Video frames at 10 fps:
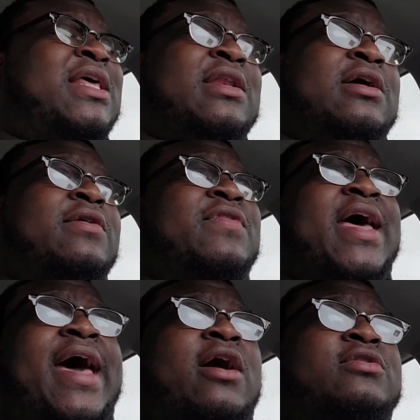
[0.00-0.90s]
they loved the
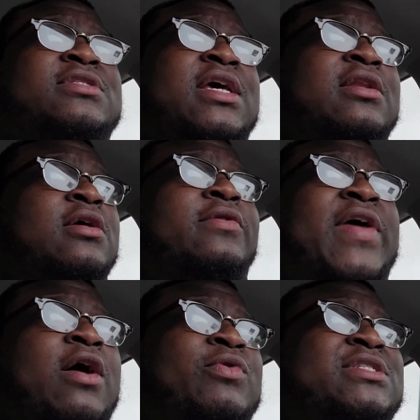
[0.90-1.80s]
house. They loved
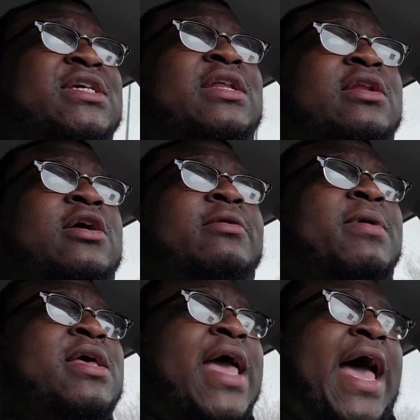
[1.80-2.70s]
how we set it up,
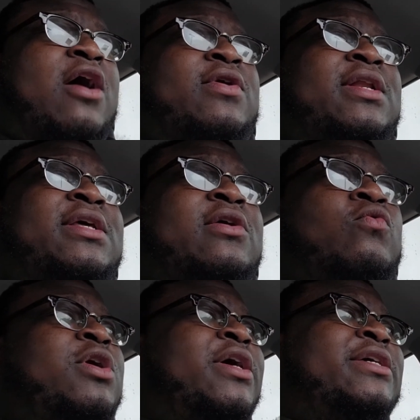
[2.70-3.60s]
how clean it
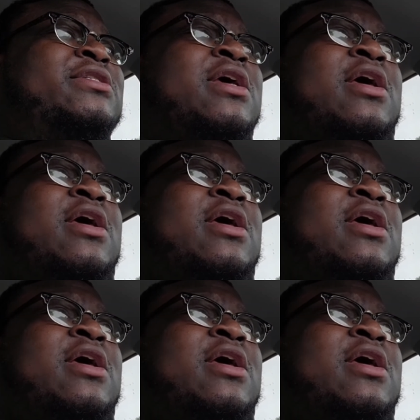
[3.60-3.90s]
was.